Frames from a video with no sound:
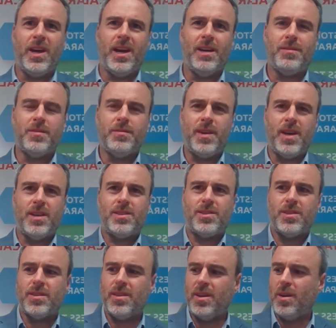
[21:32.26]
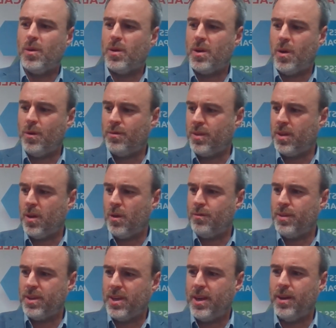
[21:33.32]
We have invested,
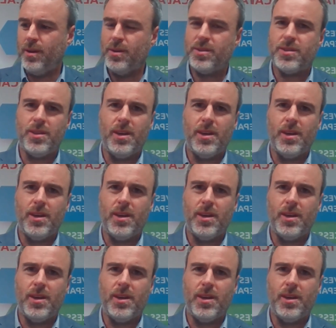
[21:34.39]
over the years